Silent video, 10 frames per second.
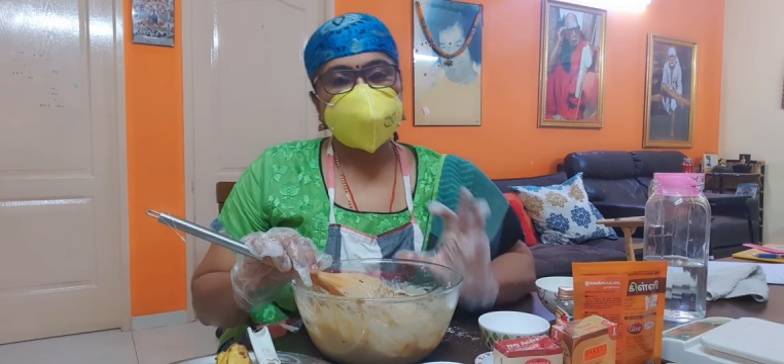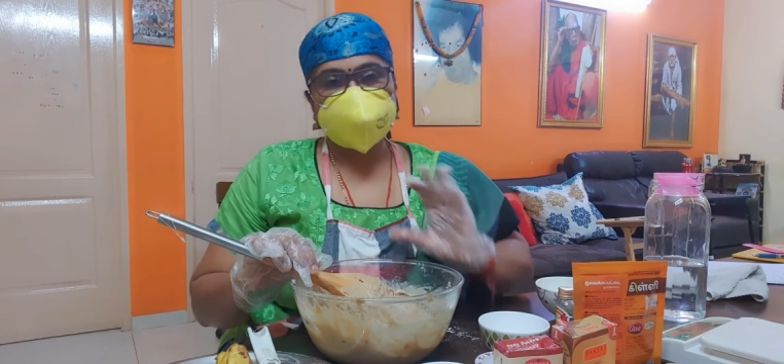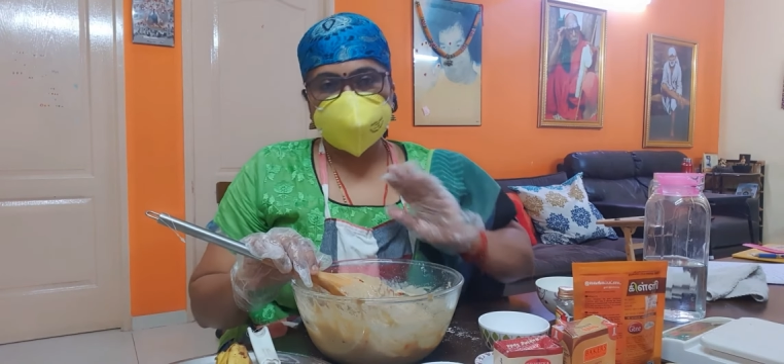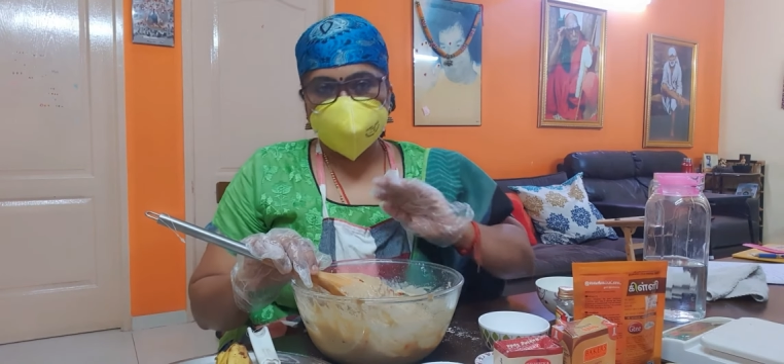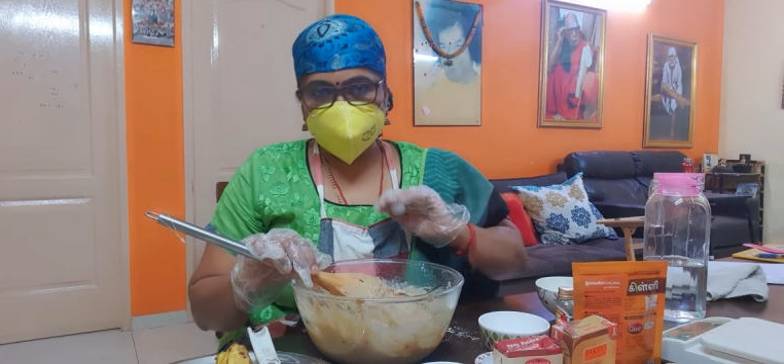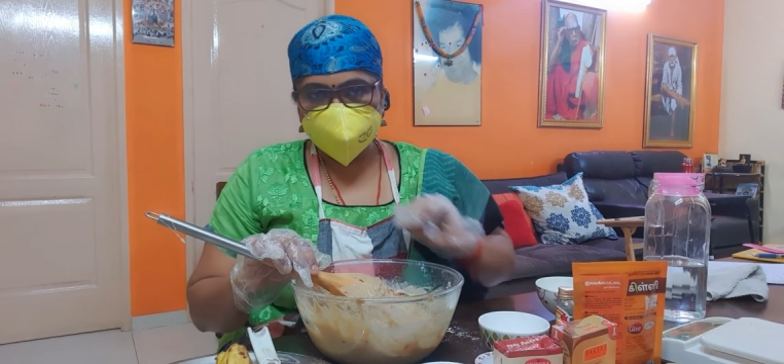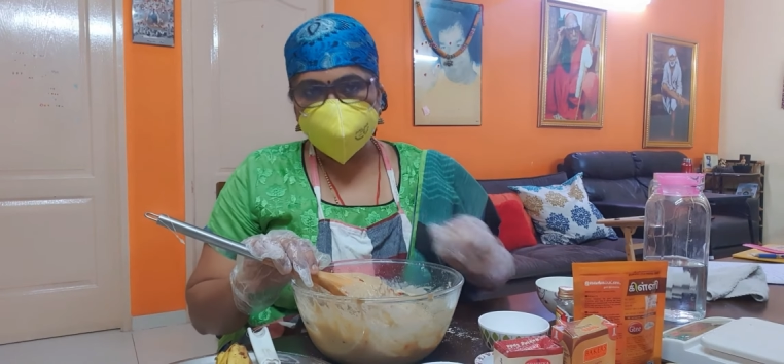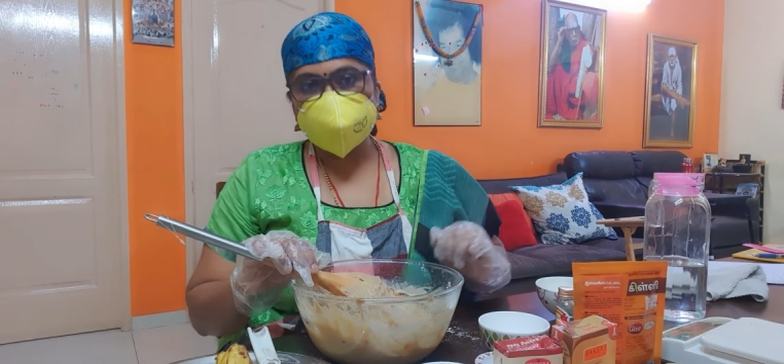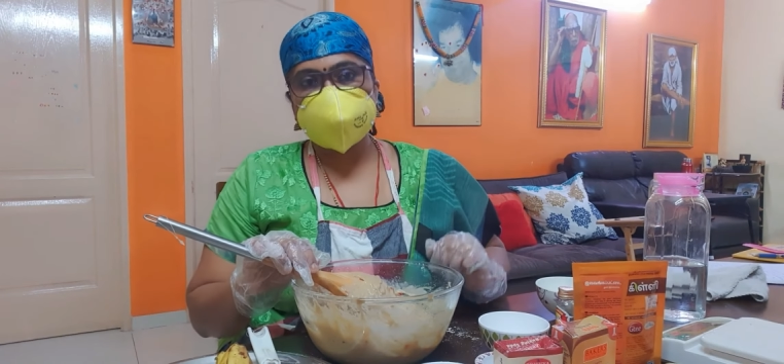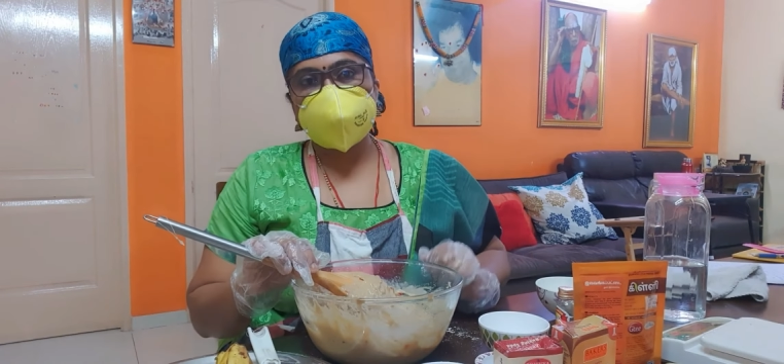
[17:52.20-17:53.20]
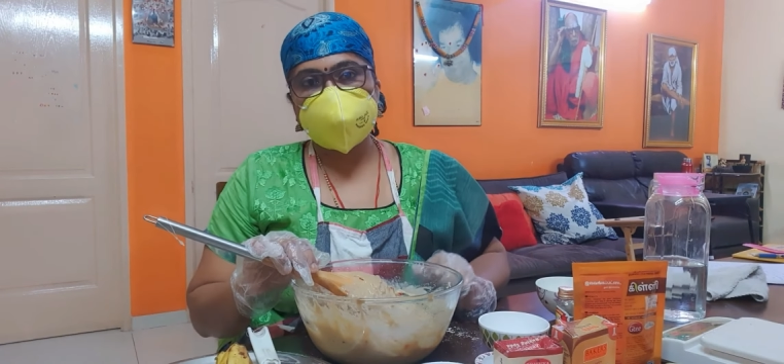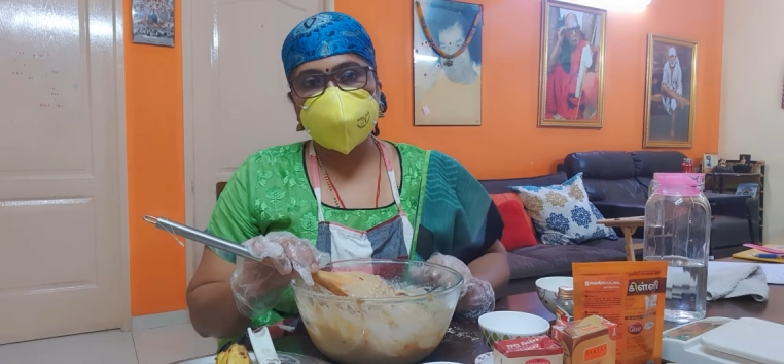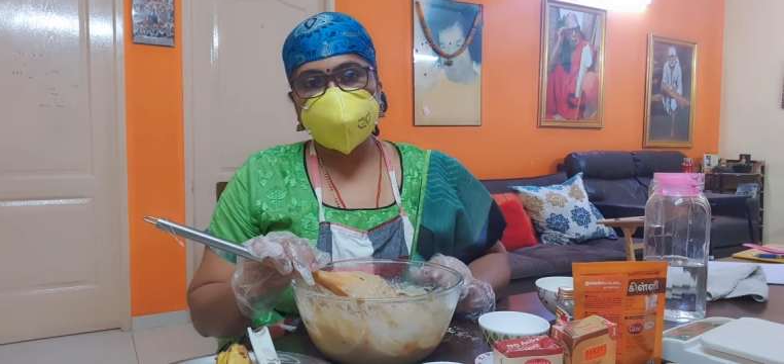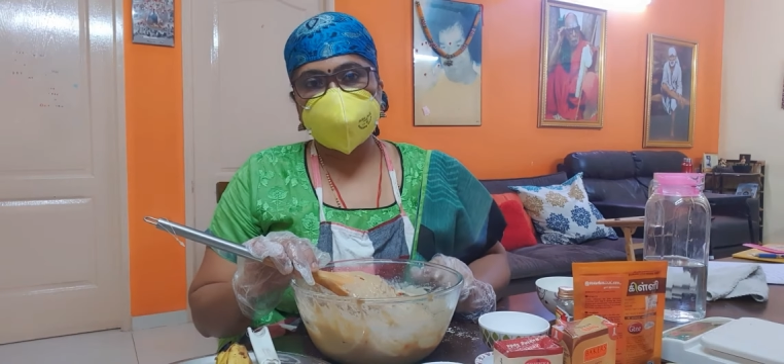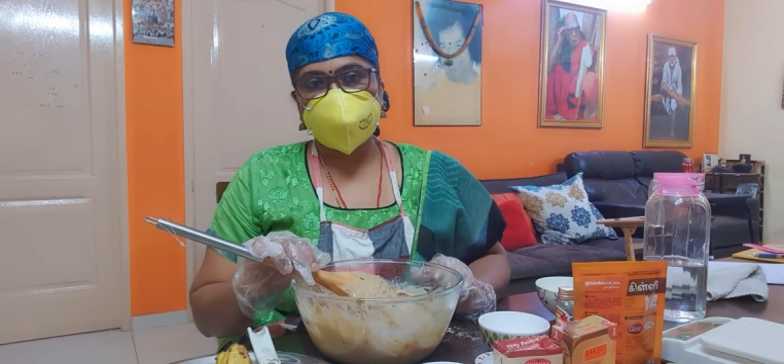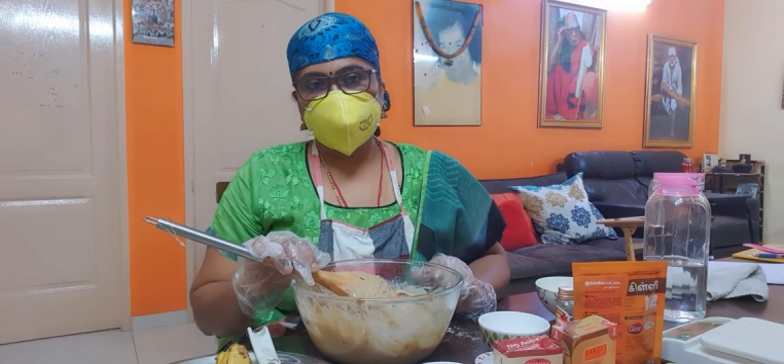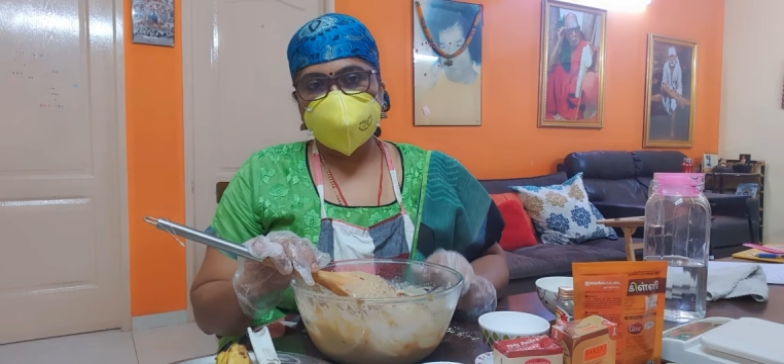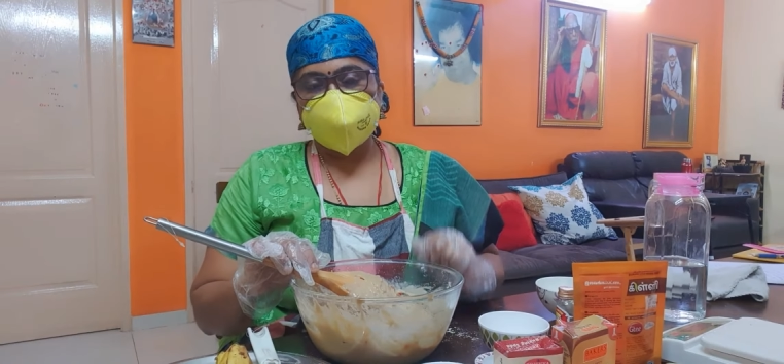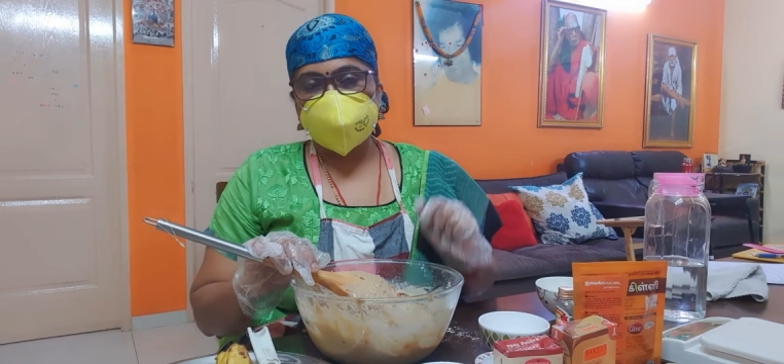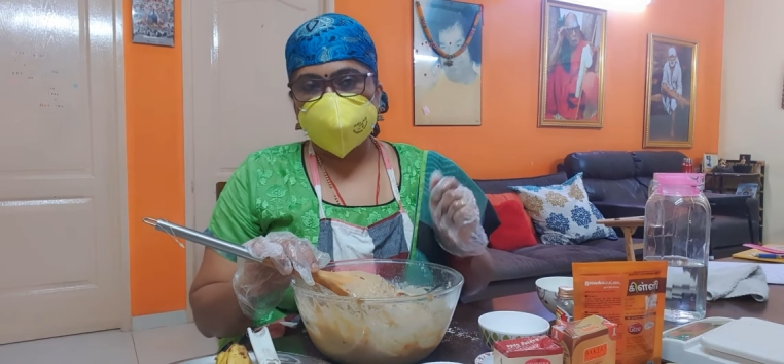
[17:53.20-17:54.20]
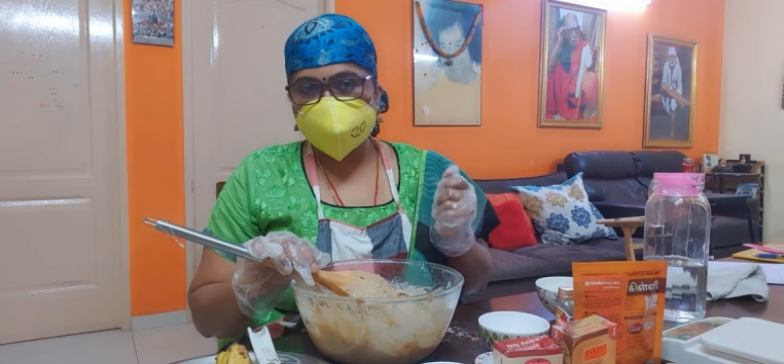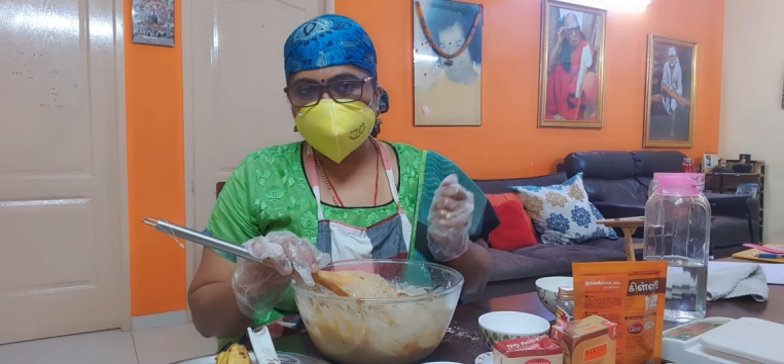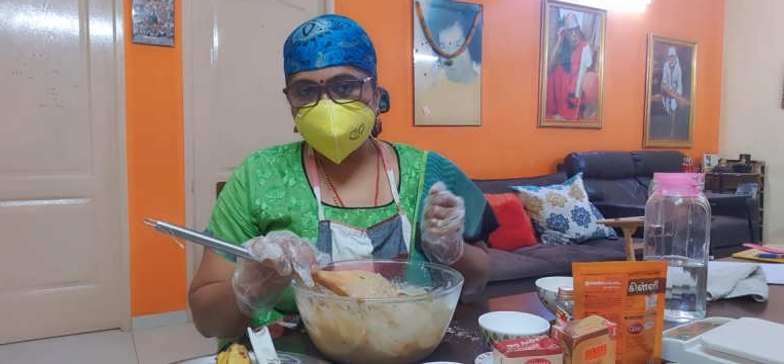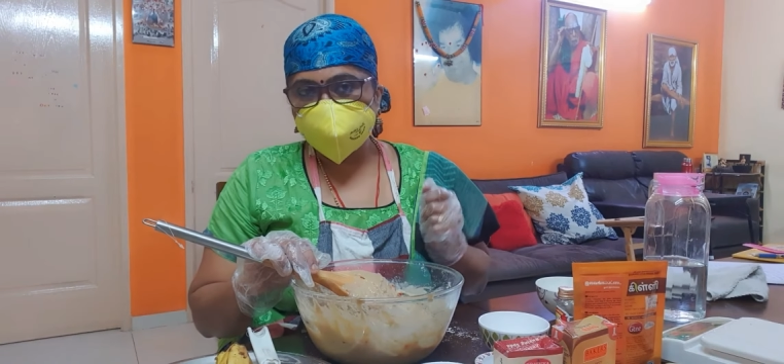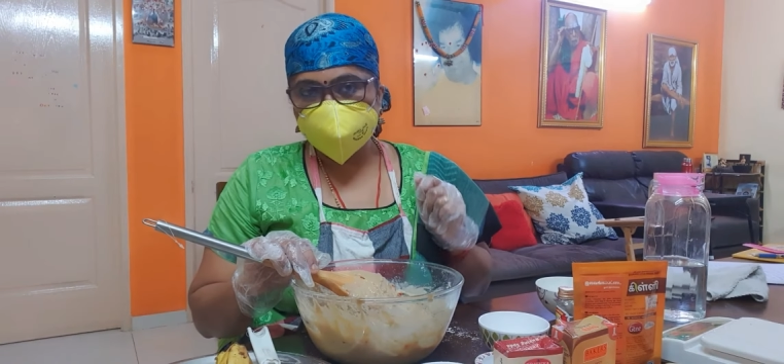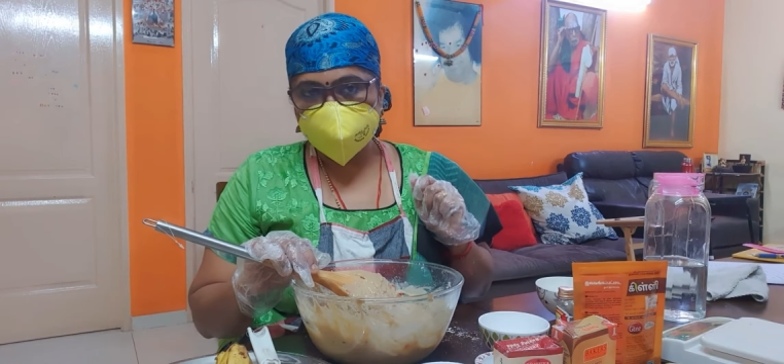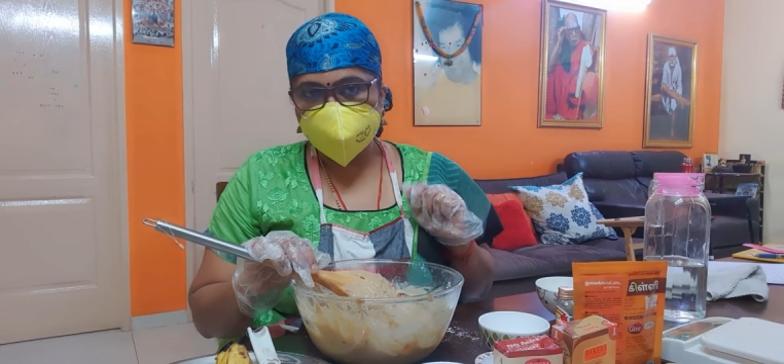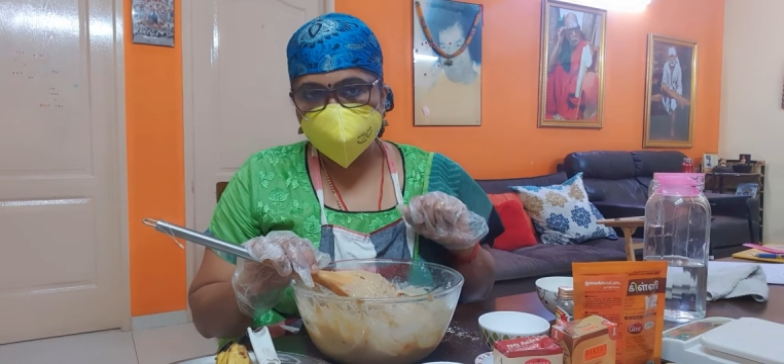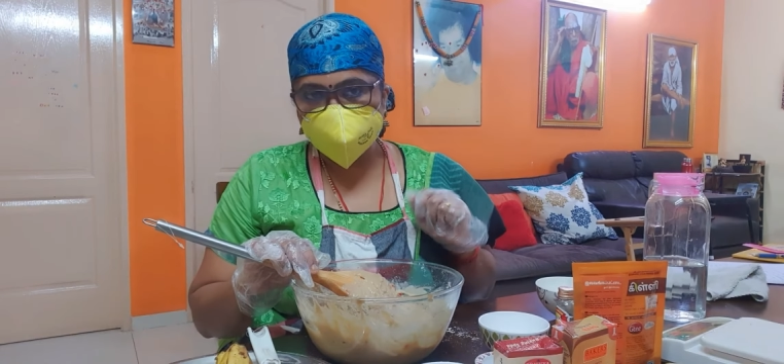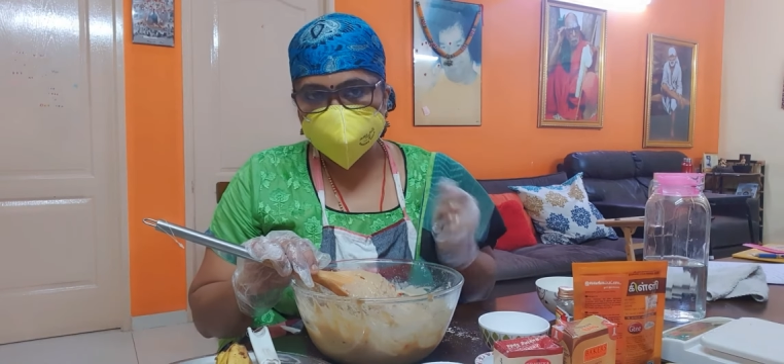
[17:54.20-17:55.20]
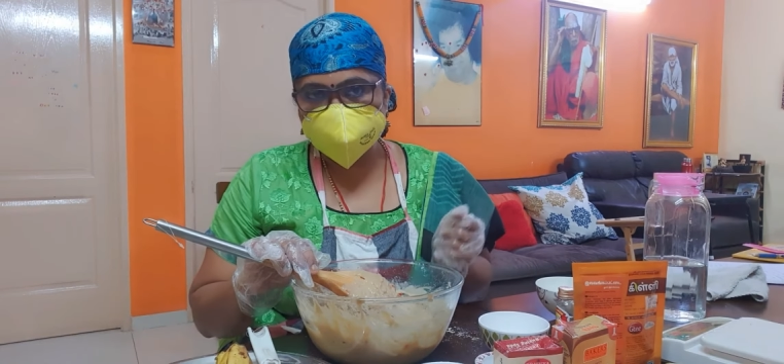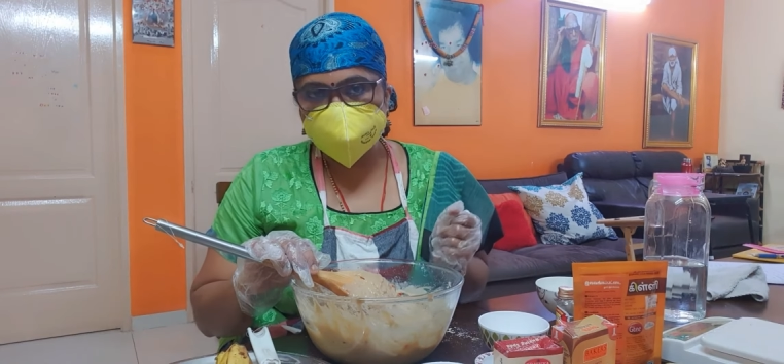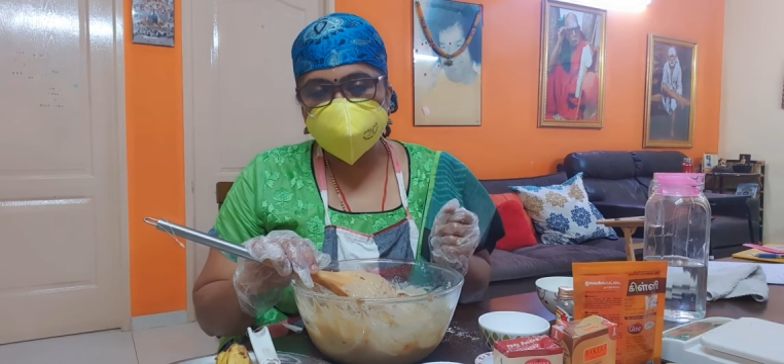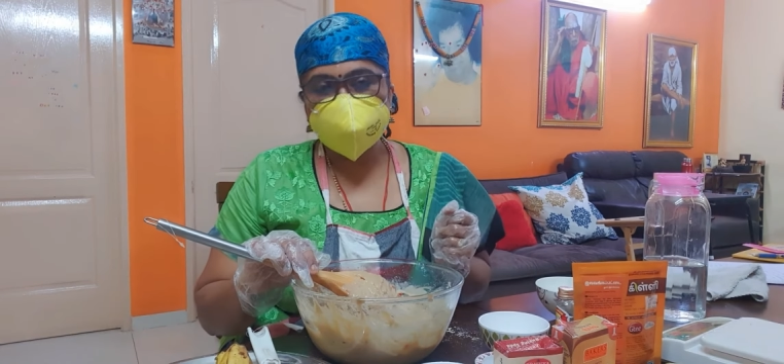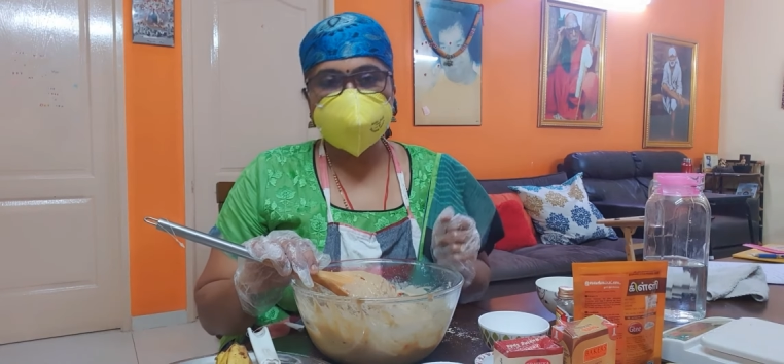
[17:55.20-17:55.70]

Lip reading: So I have put salt and I have kept it in the sim,